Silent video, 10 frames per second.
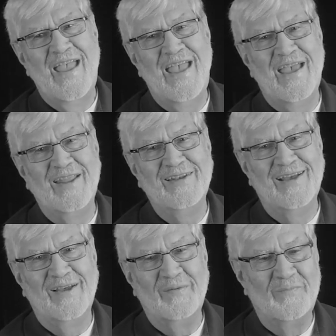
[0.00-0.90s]
And
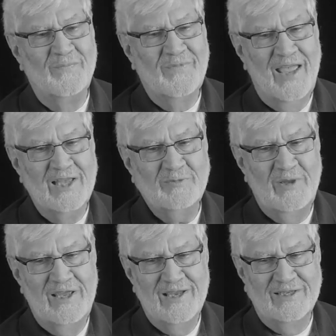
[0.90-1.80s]
they asked
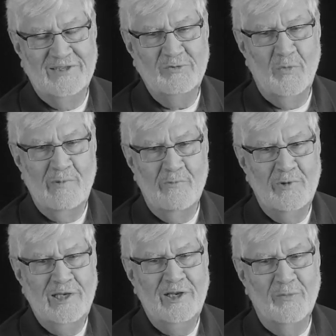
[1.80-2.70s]
me, says,
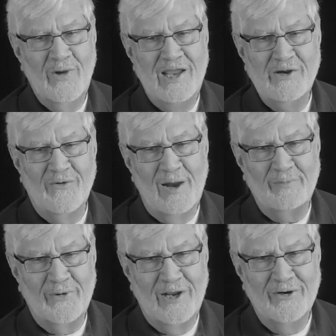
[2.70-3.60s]
we need a radio
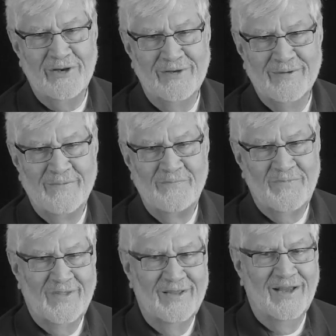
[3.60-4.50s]
operator
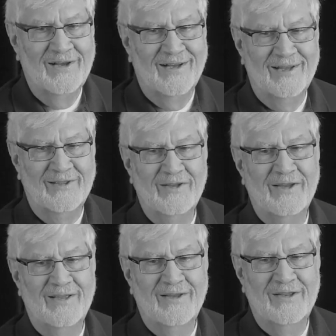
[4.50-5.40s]

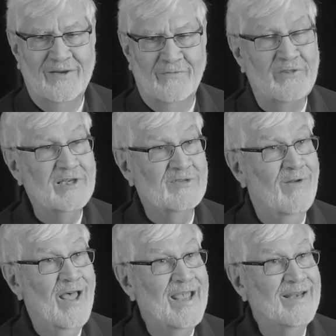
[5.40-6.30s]
for this
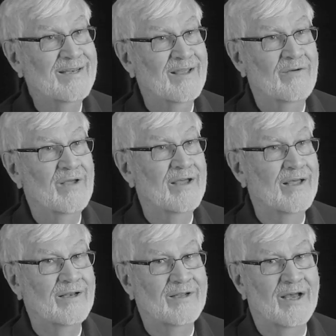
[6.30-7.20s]
flight,
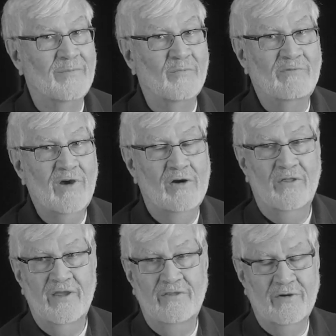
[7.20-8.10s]
and we've got all
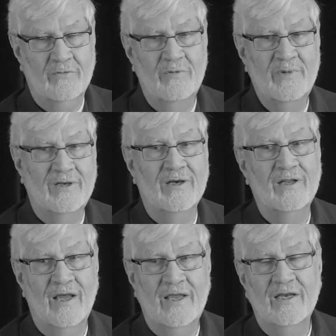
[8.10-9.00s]
the other crewmen
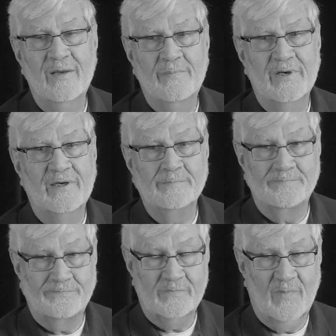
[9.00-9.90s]
lined up.
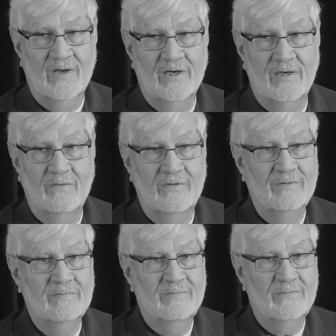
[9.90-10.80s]
Do
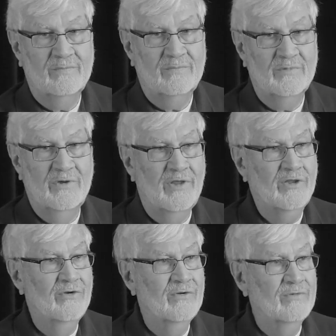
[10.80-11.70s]
you think
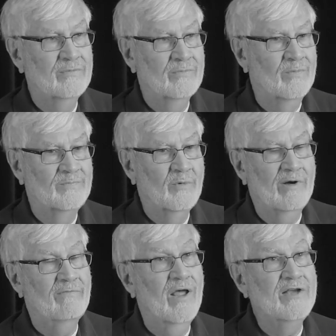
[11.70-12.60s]
you
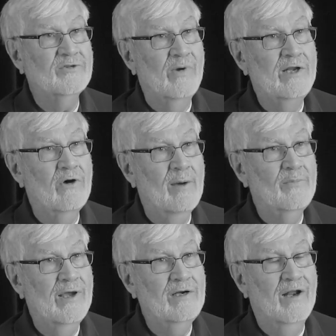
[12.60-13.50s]
want to fly as a radio
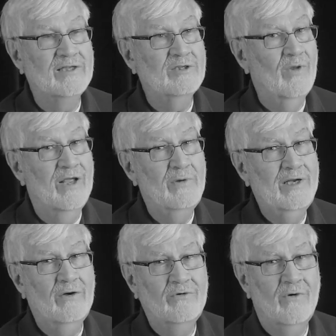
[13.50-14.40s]
operator? And I said, well, I really
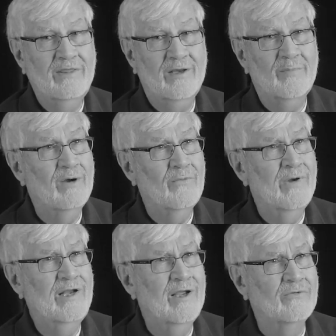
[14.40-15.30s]
don't know anything about
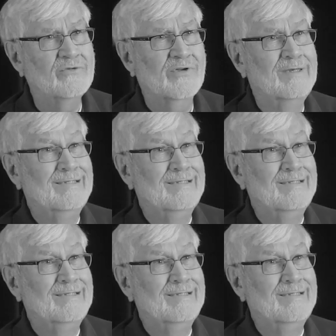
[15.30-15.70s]
radios.